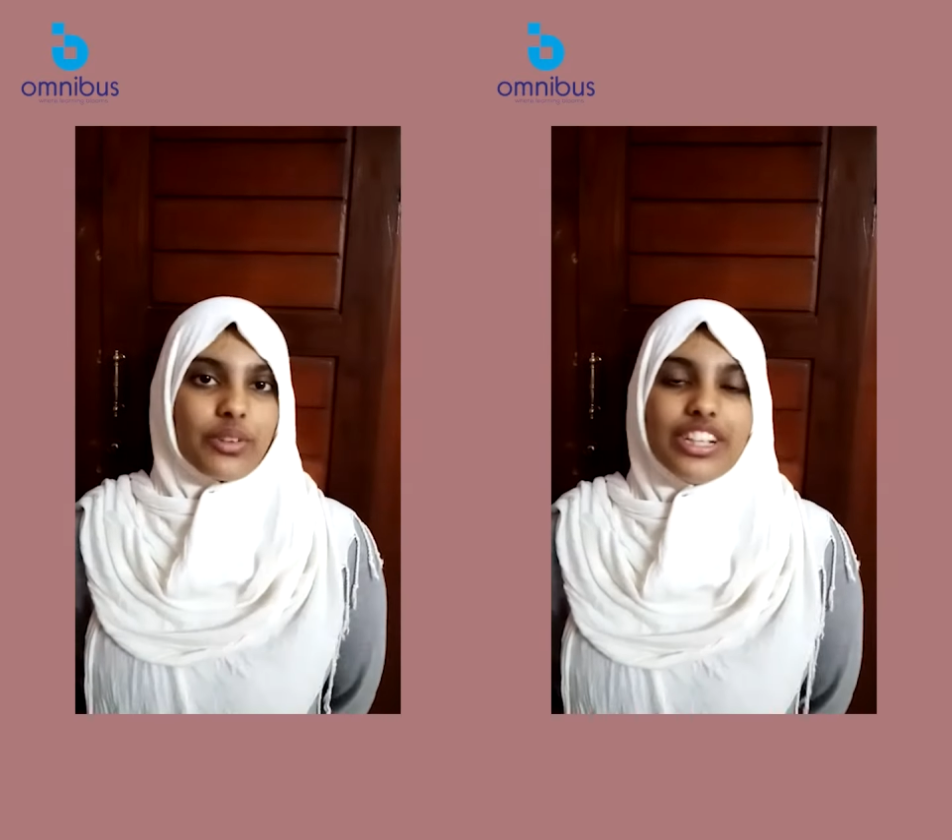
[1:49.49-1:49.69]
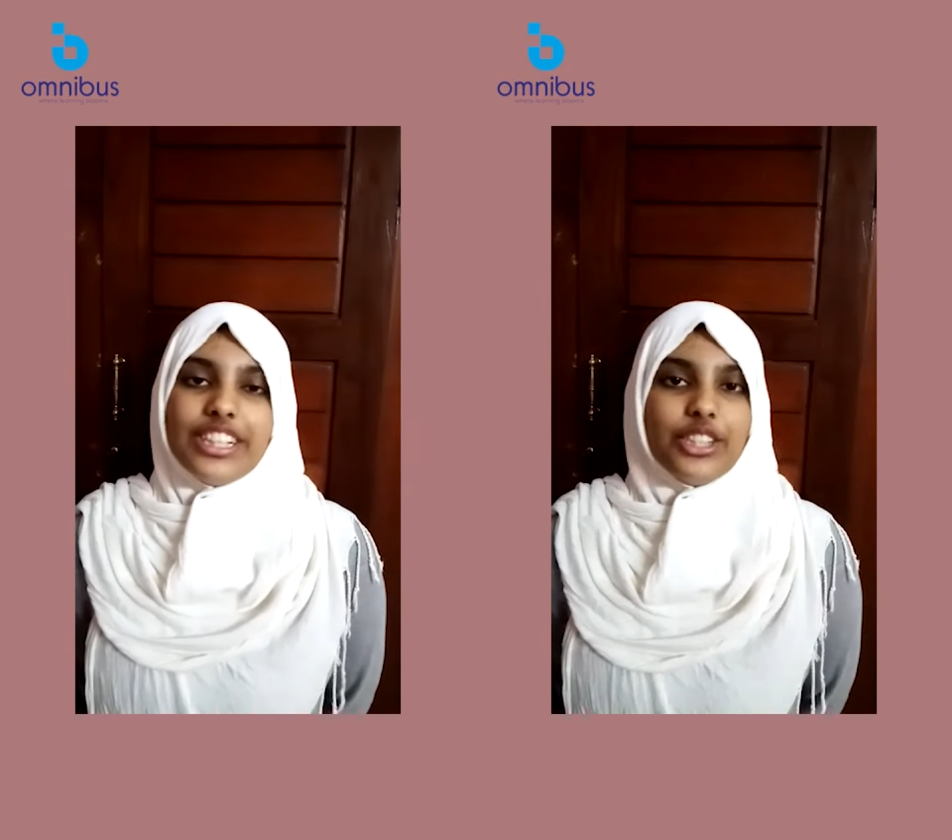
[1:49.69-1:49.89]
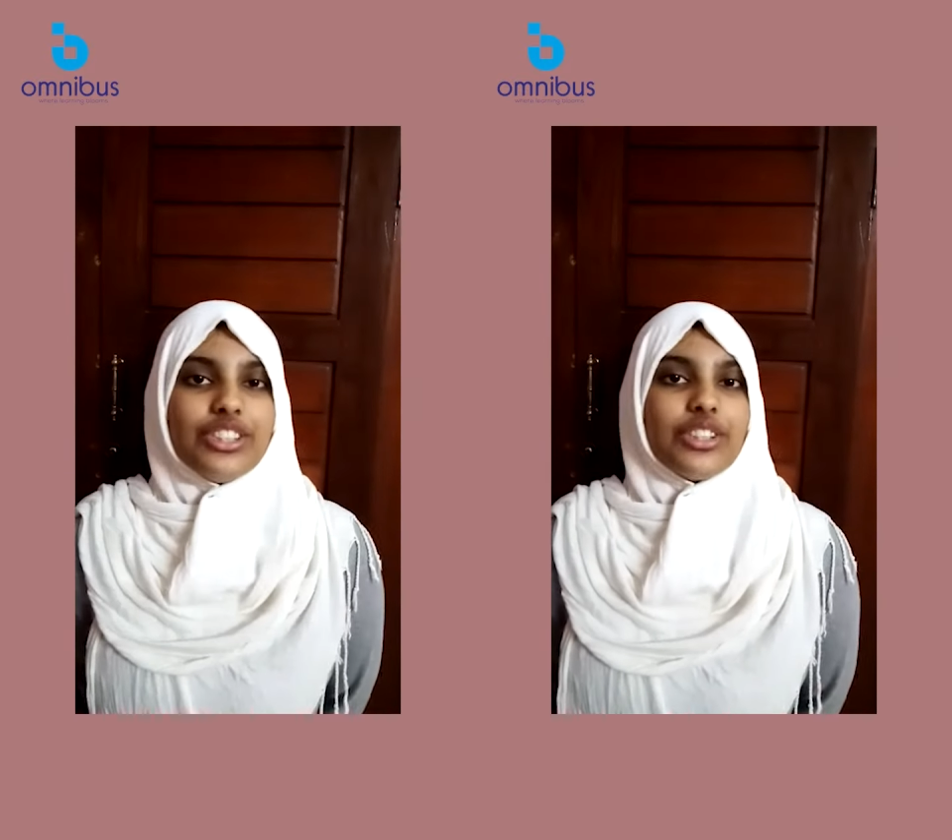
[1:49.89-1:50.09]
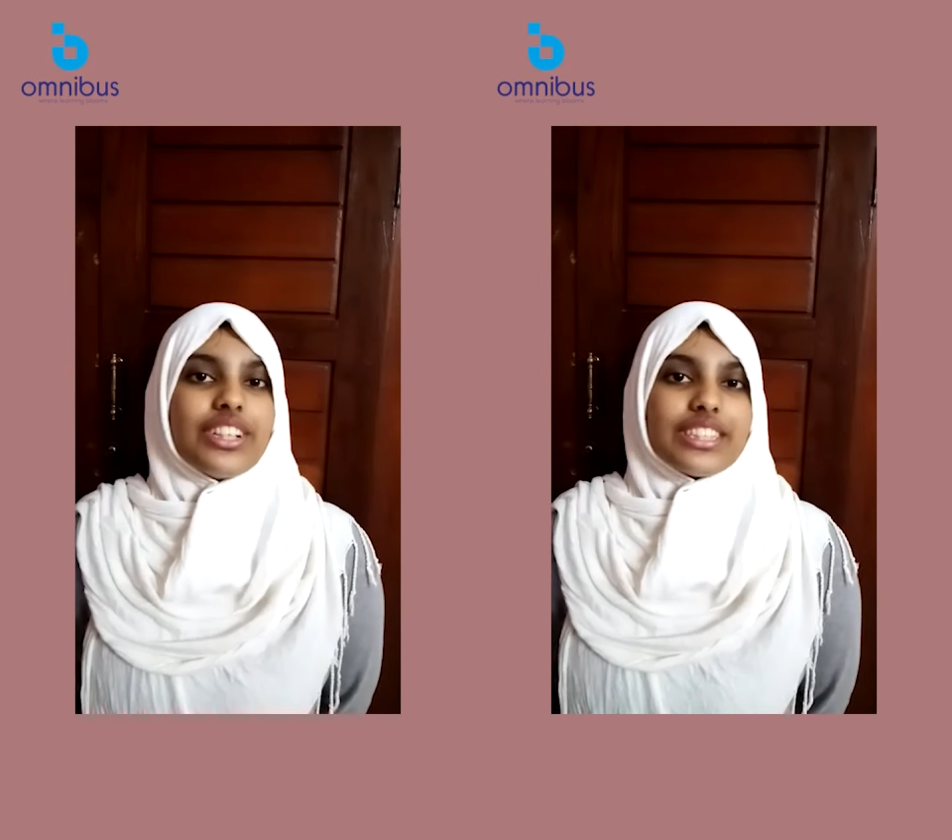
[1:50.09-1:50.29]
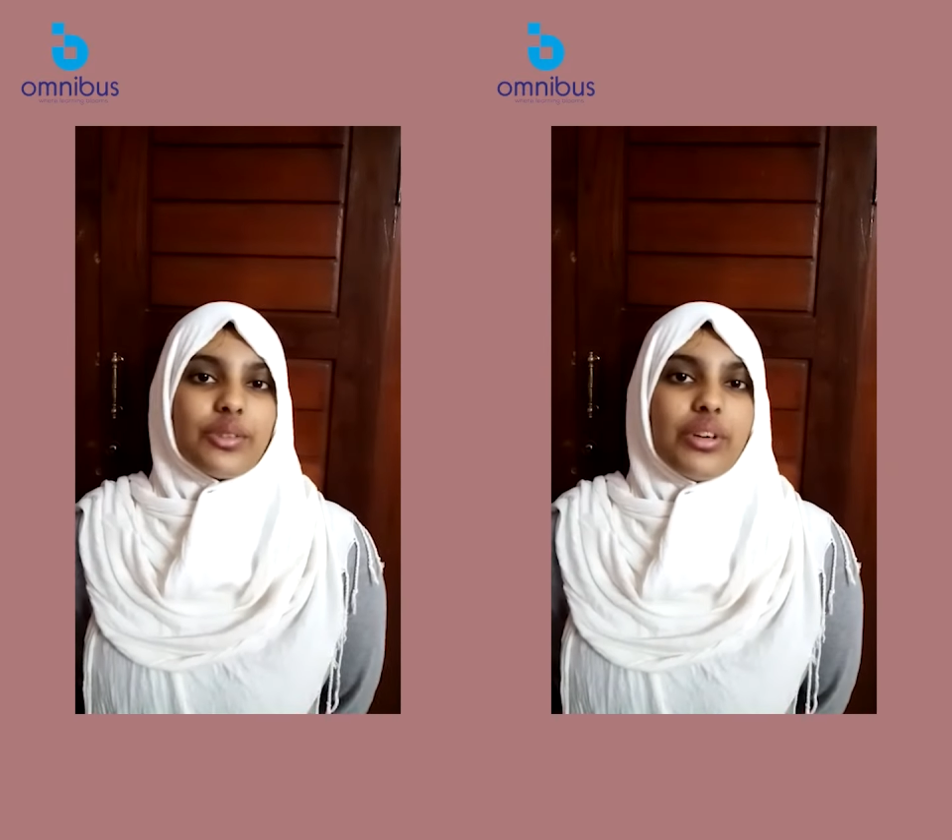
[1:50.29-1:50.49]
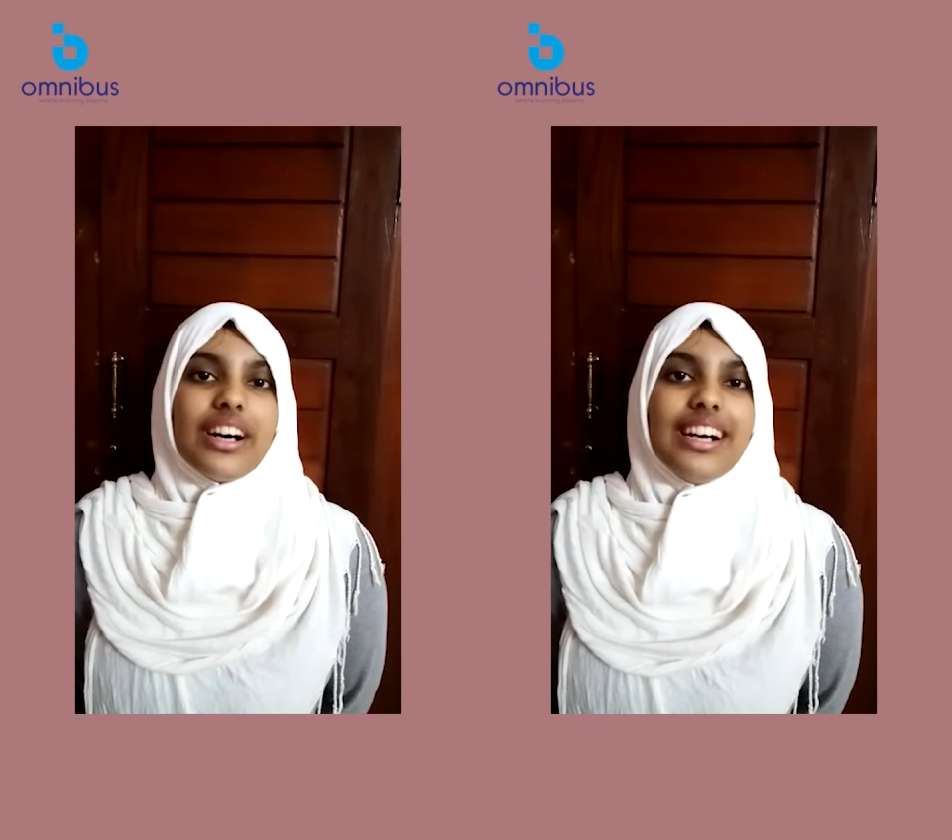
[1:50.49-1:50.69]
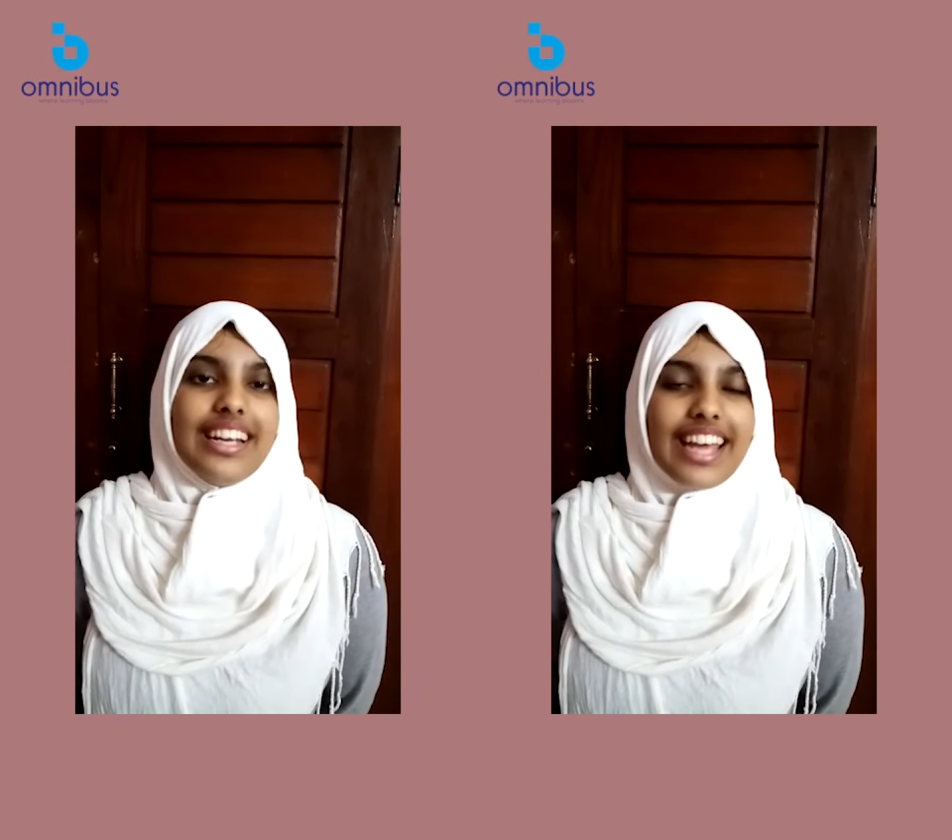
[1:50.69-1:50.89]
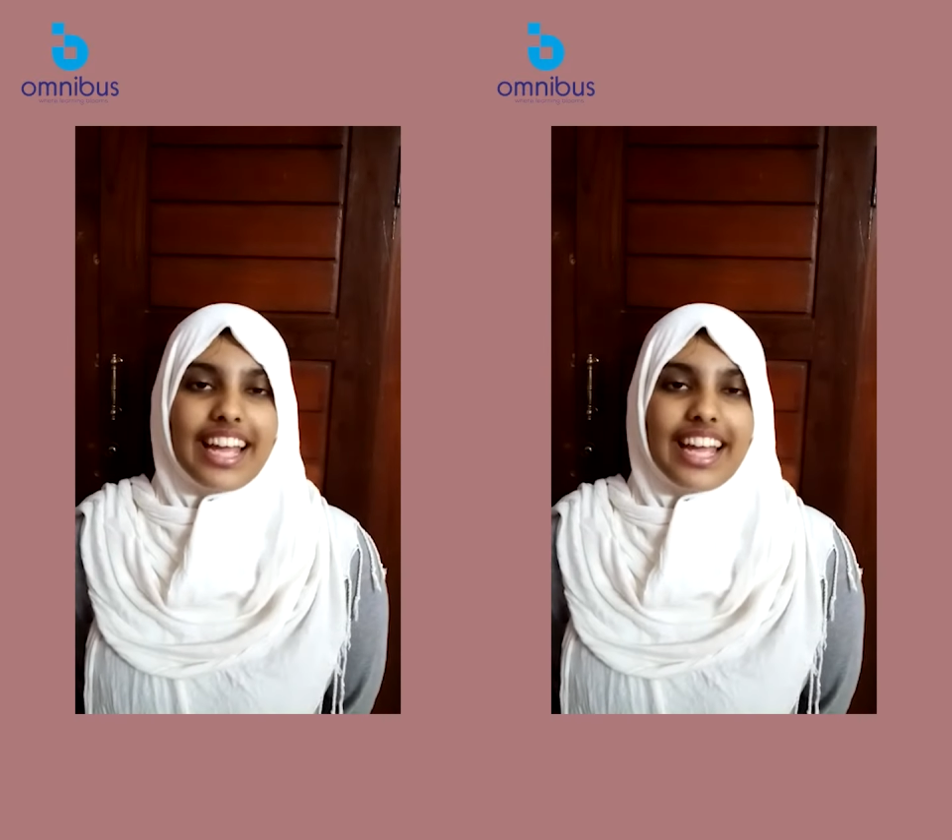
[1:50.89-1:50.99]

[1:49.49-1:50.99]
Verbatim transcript: You showed us the world and